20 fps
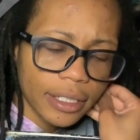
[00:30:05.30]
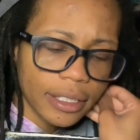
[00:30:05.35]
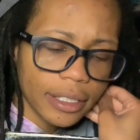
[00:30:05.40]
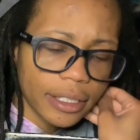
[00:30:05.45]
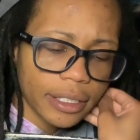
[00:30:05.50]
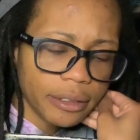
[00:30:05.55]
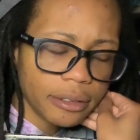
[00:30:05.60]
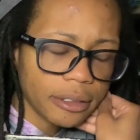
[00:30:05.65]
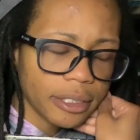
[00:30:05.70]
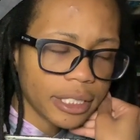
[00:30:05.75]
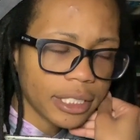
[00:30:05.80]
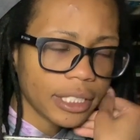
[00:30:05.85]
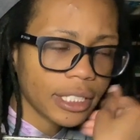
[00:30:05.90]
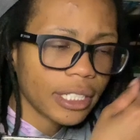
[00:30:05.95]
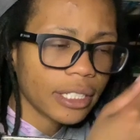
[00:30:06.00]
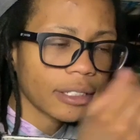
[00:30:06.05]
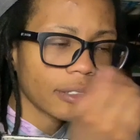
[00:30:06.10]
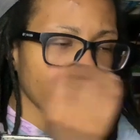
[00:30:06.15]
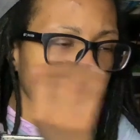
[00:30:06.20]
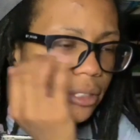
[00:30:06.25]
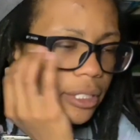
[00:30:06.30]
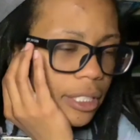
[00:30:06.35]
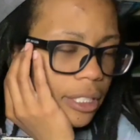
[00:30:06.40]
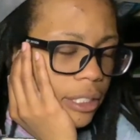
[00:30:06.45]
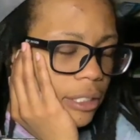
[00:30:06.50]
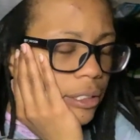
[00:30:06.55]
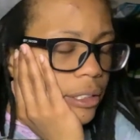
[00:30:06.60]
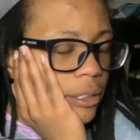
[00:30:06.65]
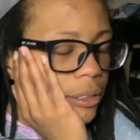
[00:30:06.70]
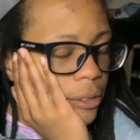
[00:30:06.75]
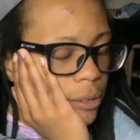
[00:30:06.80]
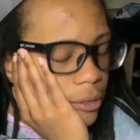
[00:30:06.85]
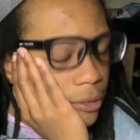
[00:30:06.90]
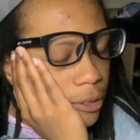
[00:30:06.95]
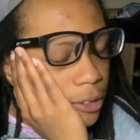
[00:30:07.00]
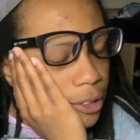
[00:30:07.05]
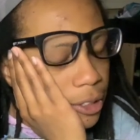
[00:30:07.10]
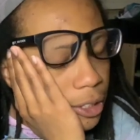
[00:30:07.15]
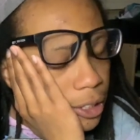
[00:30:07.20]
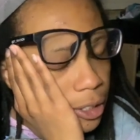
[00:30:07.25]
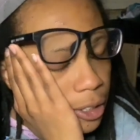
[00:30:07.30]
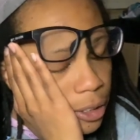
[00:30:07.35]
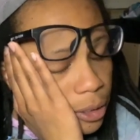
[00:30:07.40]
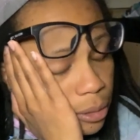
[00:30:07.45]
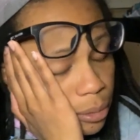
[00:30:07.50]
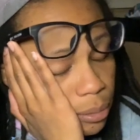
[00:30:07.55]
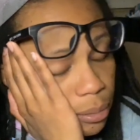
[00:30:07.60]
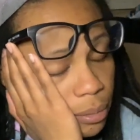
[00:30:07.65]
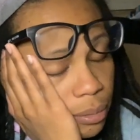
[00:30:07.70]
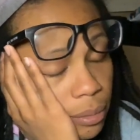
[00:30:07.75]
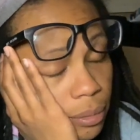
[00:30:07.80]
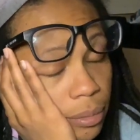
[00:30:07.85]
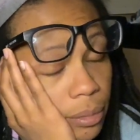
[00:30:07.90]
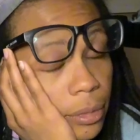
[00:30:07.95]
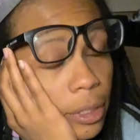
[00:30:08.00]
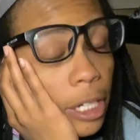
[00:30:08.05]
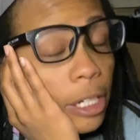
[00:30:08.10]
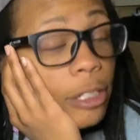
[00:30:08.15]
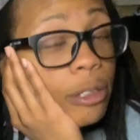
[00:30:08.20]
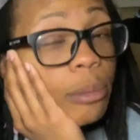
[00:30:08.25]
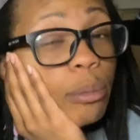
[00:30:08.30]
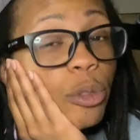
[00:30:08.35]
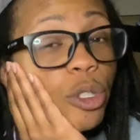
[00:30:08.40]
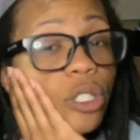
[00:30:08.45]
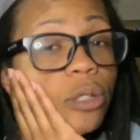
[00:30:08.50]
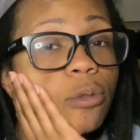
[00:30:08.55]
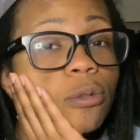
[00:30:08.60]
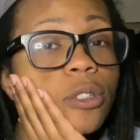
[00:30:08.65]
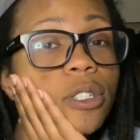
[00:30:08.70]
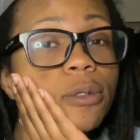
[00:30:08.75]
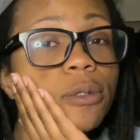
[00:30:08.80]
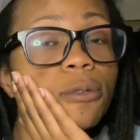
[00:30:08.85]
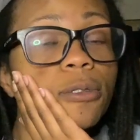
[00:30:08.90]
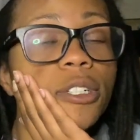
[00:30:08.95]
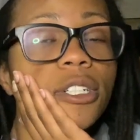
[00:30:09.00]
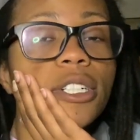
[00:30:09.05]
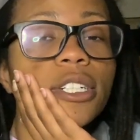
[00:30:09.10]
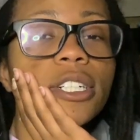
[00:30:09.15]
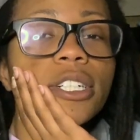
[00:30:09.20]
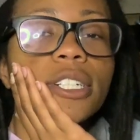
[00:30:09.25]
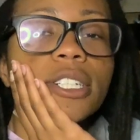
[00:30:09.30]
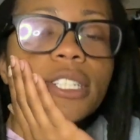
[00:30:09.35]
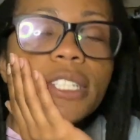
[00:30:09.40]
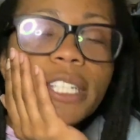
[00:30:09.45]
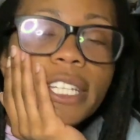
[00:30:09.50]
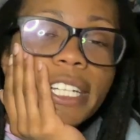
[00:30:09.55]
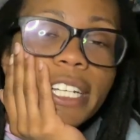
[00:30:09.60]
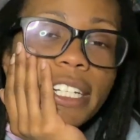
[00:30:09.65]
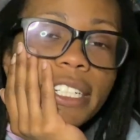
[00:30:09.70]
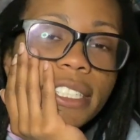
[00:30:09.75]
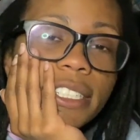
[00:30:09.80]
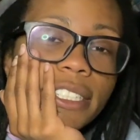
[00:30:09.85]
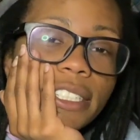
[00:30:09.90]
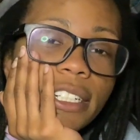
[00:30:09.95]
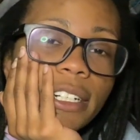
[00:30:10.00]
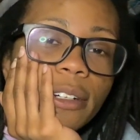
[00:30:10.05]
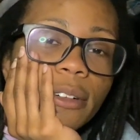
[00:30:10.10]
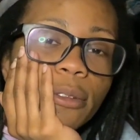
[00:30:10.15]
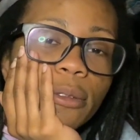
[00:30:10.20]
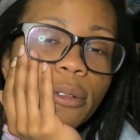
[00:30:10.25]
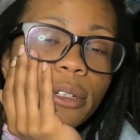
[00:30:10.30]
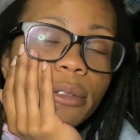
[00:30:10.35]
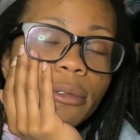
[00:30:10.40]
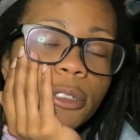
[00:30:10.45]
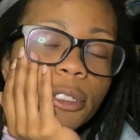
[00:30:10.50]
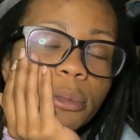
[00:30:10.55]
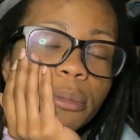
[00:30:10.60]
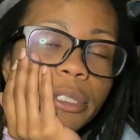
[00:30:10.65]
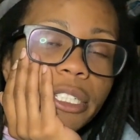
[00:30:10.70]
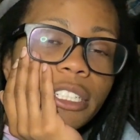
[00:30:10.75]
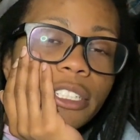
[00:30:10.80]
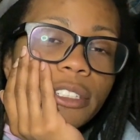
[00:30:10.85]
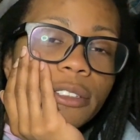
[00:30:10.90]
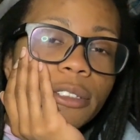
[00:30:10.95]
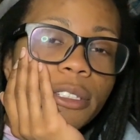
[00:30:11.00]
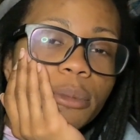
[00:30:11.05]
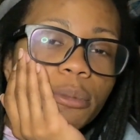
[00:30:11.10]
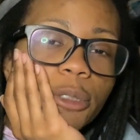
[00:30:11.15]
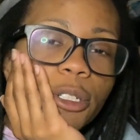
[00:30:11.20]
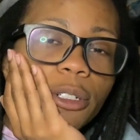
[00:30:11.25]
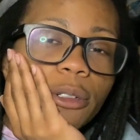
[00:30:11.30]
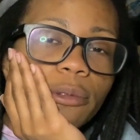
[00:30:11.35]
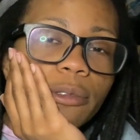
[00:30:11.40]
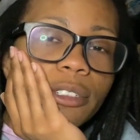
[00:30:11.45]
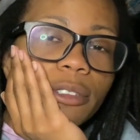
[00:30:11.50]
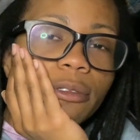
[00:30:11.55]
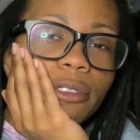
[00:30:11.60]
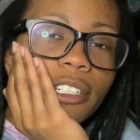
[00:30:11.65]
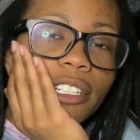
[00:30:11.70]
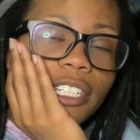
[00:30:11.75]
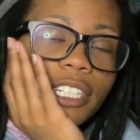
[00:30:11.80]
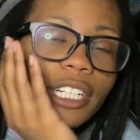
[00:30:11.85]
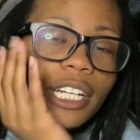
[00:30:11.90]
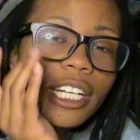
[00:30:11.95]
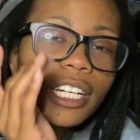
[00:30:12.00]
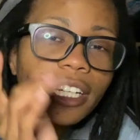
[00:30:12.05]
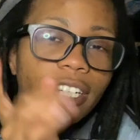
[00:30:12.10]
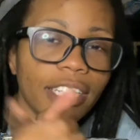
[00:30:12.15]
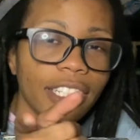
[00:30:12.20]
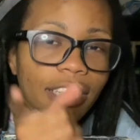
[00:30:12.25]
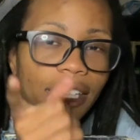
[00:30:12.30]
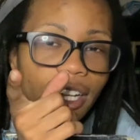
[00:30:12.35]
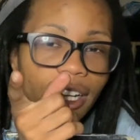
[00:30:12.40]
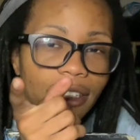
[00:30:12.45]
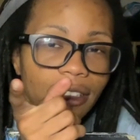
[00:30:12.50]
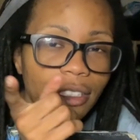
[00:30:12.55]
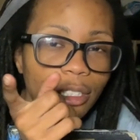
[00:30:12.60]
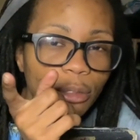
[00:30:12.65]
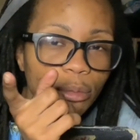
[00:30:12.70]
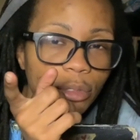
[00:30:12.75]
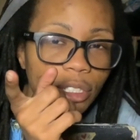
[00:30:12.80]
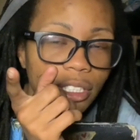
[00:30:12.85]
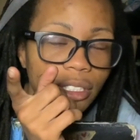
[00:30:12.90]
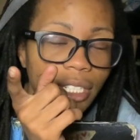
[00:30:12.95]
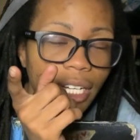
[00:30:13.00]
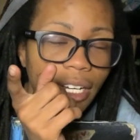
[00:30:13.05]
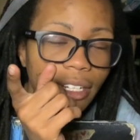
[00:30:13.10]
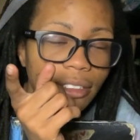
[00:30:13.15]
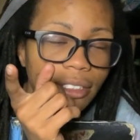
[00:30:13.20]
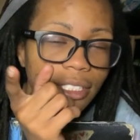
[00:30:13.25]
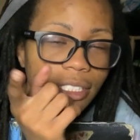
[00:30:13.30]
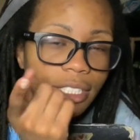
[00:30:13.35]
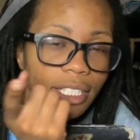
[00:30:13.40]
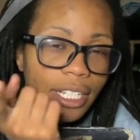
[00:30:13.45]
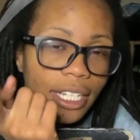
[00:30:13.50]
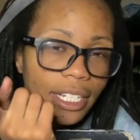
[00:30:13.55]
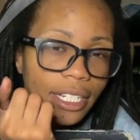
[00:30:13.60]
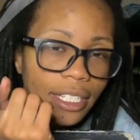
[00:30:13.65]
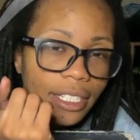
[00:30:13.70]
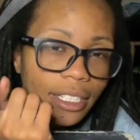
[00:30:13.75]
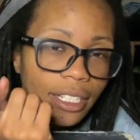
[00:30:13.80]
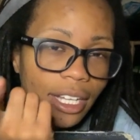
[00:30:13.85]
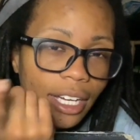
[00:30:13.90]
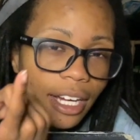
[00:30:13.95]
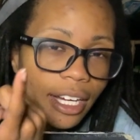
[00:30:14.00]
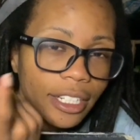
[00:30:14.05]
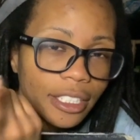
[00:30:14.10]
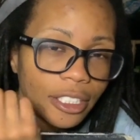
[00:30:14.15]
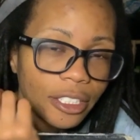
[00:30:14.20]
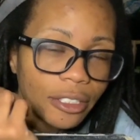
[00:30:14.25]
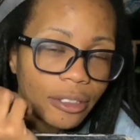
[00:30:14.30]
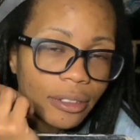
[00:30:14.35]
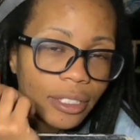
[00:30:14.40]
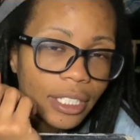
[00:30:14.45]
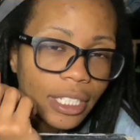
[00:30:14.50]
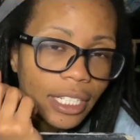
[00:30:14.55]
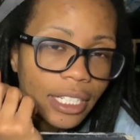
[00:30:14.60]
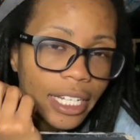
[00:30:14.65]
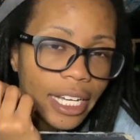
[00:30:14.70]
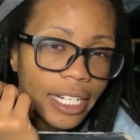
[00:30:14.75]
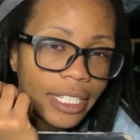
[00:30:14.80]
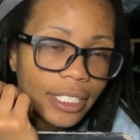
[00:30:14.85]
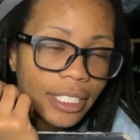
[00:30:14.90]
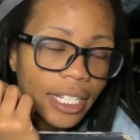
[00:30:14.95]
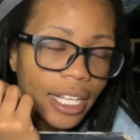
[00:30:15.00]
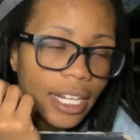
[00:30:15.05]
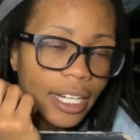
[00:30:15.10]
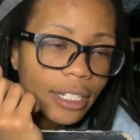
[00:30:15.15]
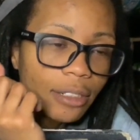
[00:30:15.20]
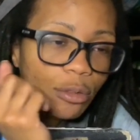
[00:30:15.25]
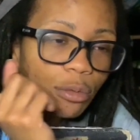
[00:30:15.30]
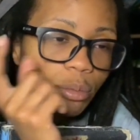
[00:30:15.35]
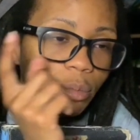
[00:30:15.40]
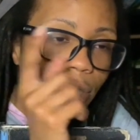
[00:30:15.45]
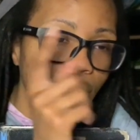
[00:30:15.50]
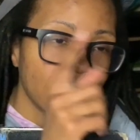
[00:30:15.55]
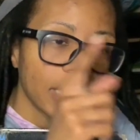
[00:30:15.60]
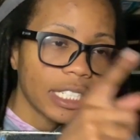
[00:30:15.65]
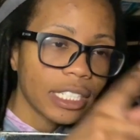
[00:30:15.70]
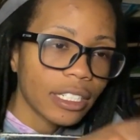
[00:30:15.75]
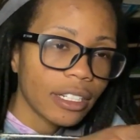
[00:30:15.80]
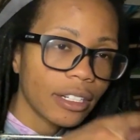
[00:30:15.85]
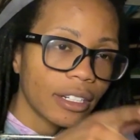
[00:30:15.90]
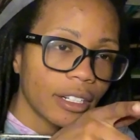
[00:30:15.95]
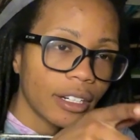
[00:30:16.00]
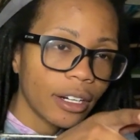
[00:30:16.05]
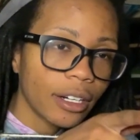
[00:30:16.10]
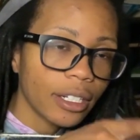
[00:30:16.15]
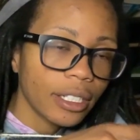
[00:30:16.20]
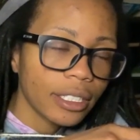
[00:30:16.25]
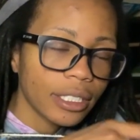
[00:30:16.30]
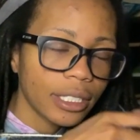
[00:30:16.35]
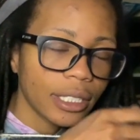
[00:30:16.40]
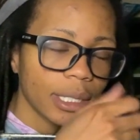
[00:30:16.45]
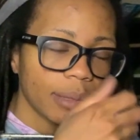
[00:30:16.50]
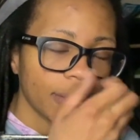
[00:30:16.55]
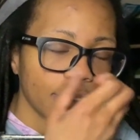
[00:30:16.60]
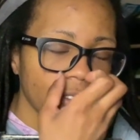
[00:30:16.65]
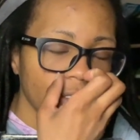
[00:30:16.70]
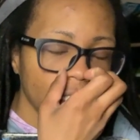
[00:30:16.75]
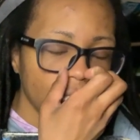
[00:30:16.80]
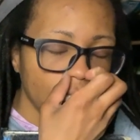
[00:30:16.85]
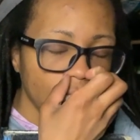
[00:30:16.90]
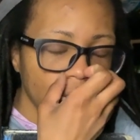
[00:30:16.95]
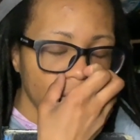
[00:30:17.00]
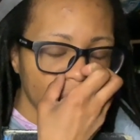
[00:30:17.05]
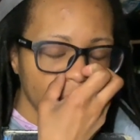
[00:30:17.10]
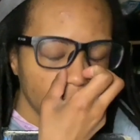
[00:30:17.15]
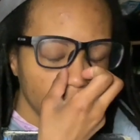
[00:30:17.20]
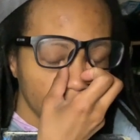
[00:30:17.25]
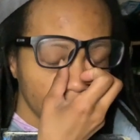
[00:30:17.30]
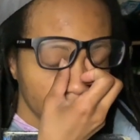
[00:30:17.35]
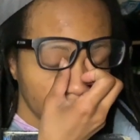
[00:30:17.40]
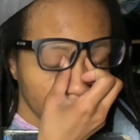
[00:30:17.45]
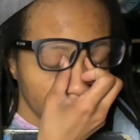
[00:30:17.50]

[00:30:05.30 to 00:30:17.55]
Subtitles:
There is another one. Oh, more woodwork. Yes, we will be doing more woodwork. Not on the birdhouse that I showed in the last live, but on some of the